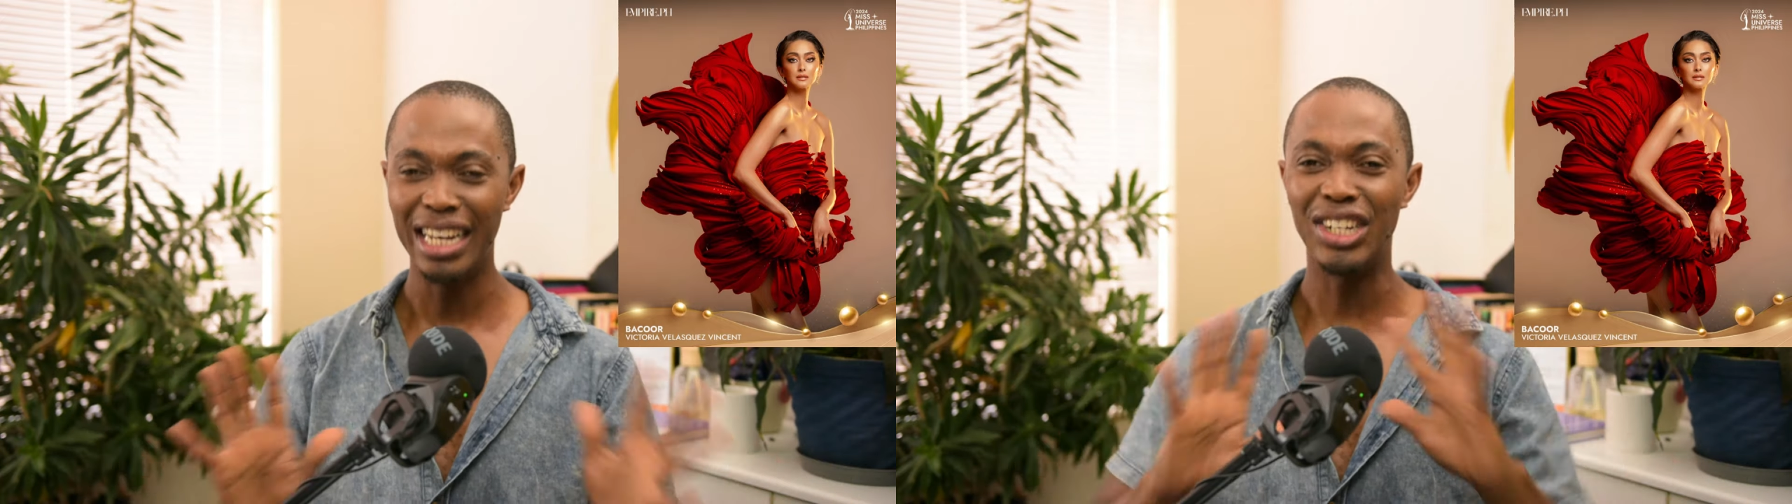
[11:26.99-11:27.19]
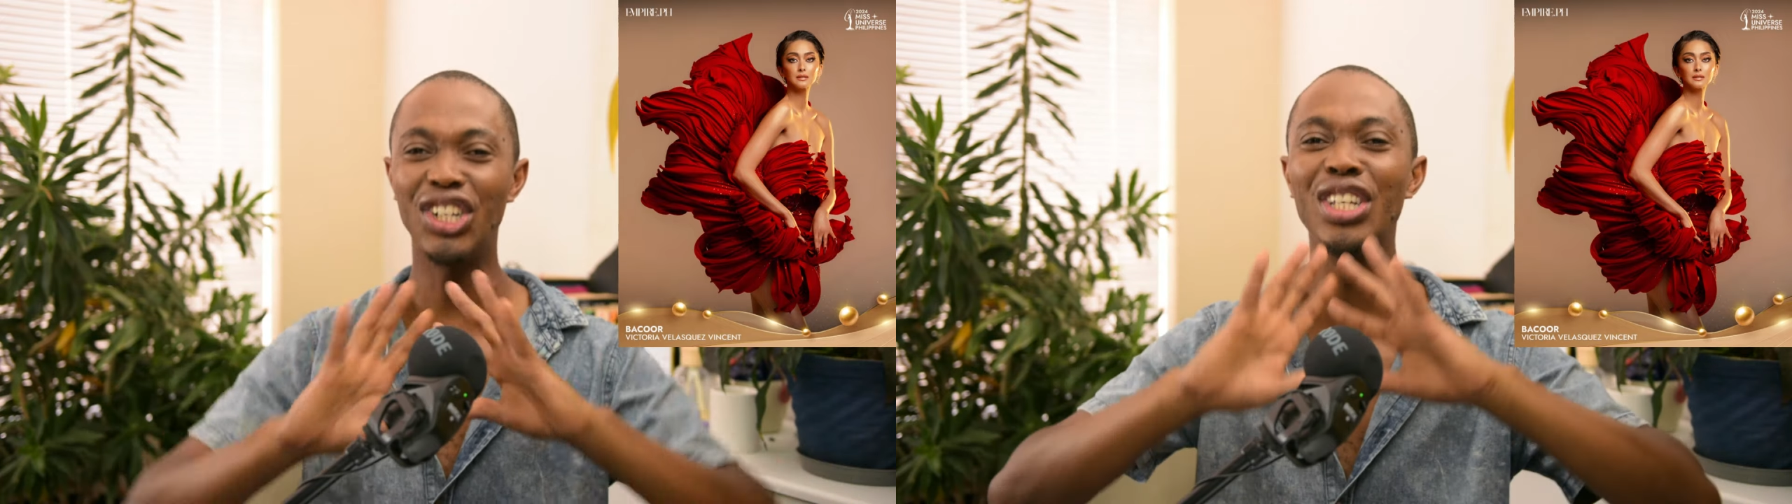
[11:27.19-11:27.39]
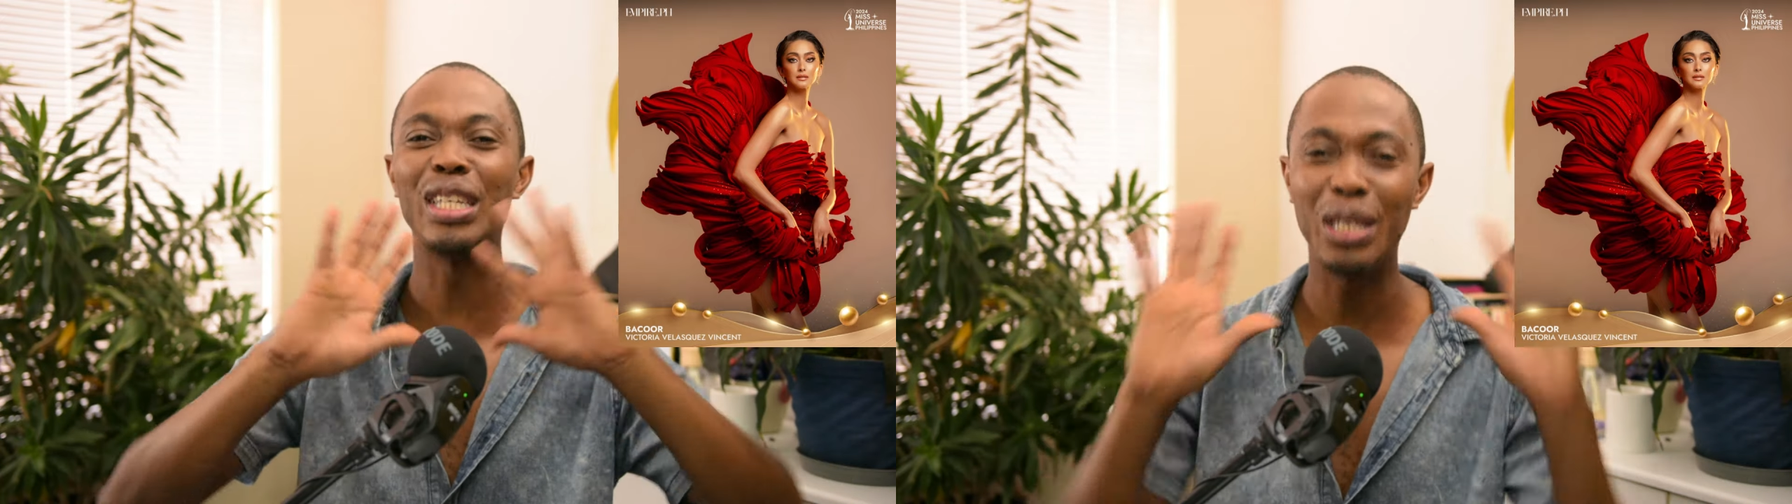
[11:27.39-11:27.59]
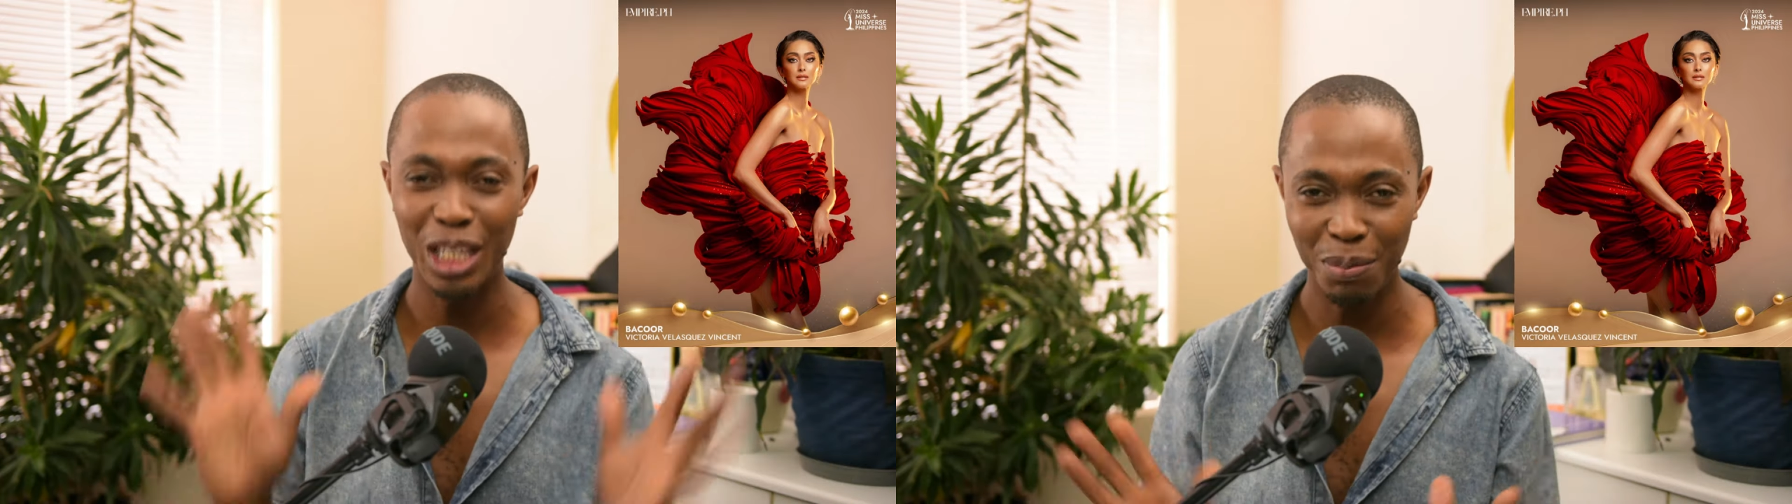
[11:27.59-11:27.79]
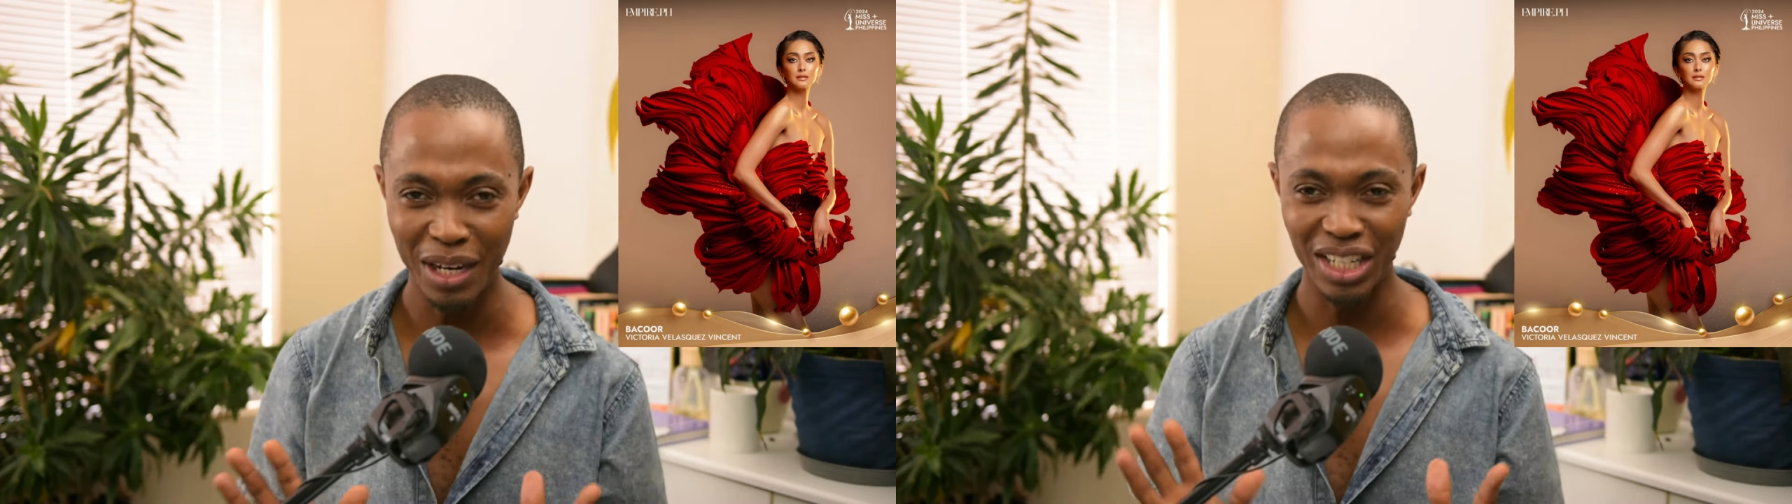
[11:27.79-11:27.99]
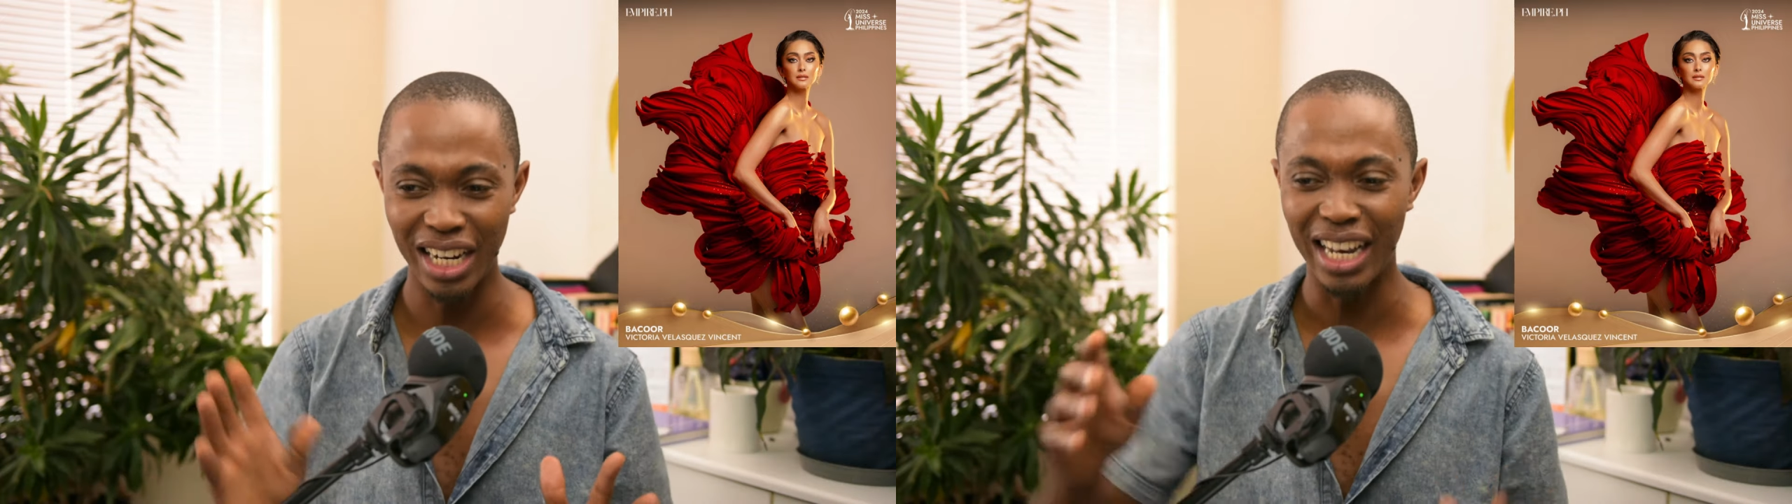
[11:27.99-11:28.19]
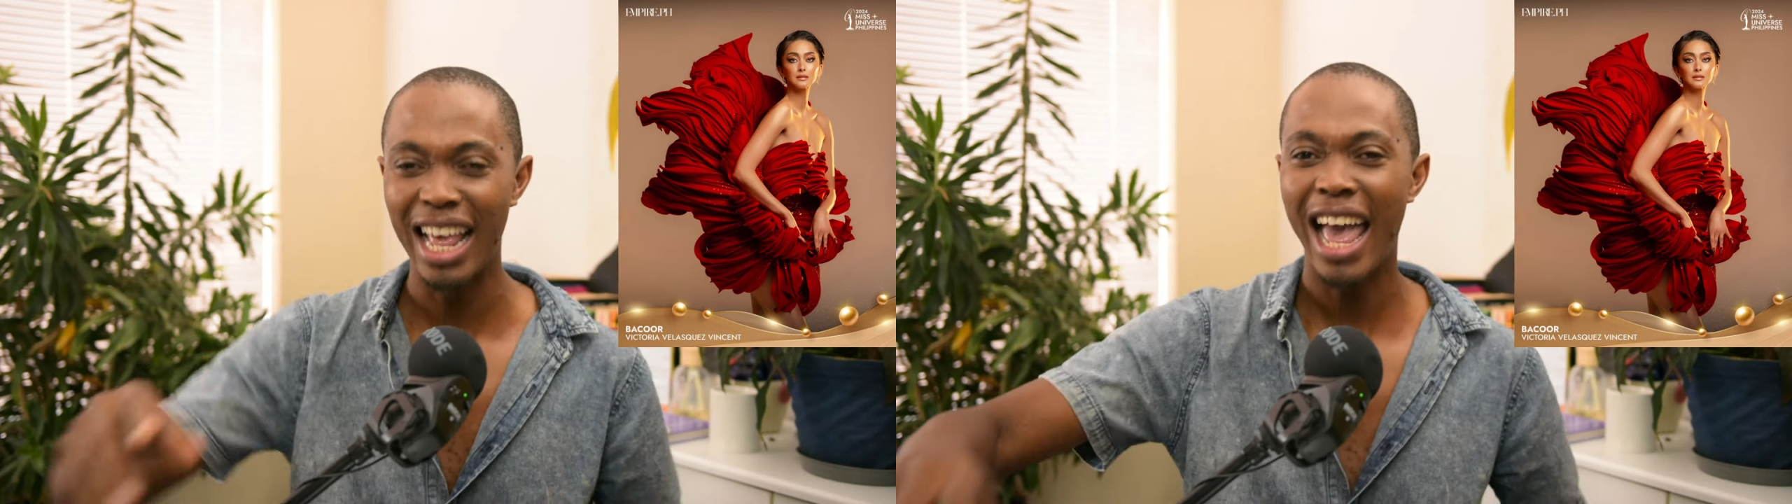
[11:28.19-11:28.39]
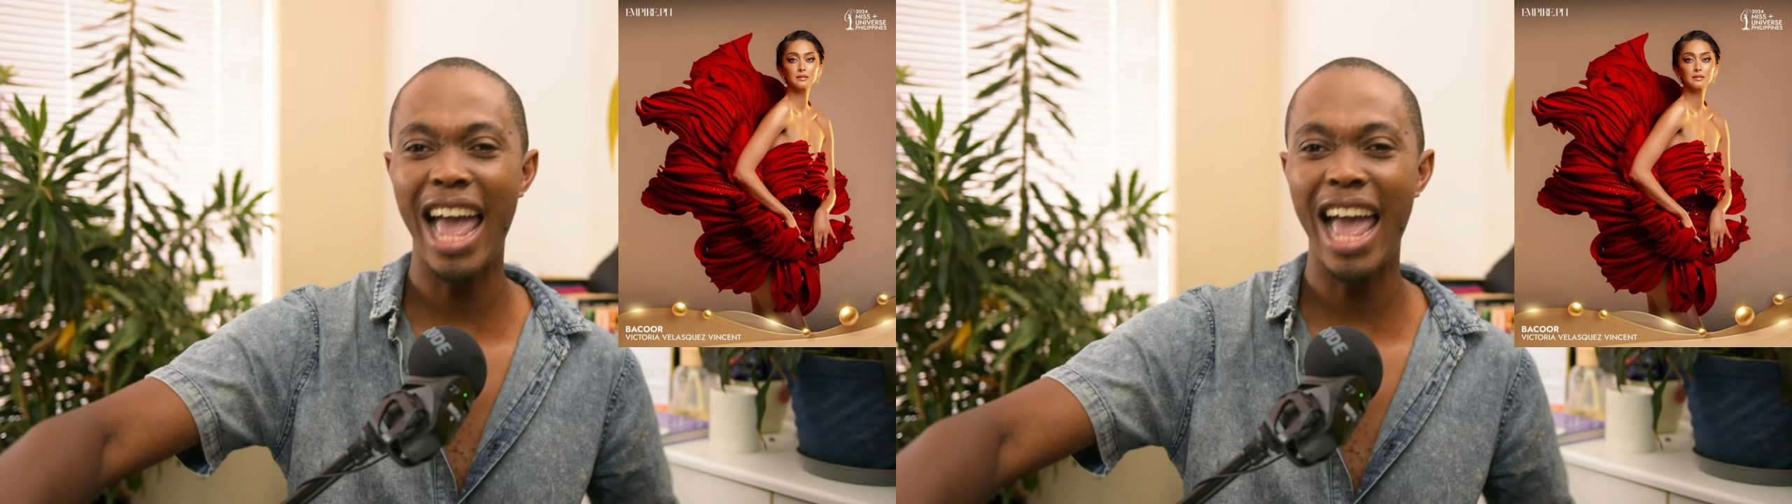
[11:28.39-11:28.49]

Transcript: She's special.